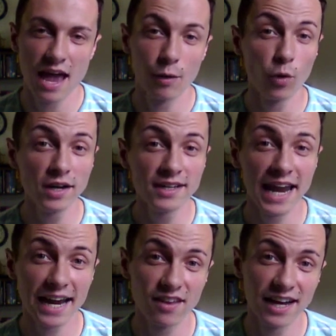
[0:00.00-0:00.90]
and one
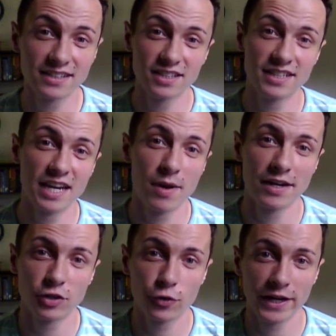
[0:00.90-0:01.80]
day I'd like to attain
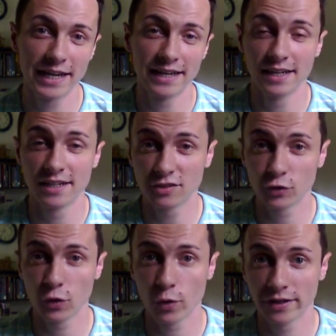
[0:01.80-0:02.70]
my degree in
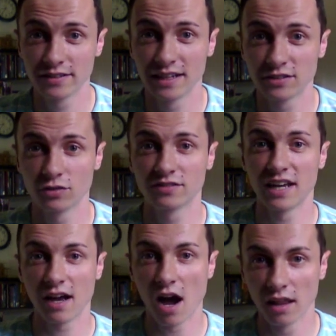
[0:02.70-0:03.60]
industrial organizational
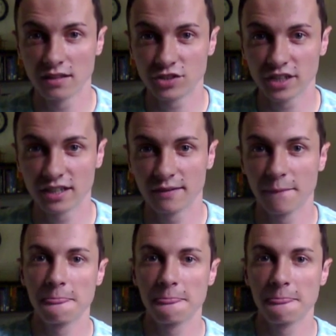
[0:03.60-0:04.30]
psychology.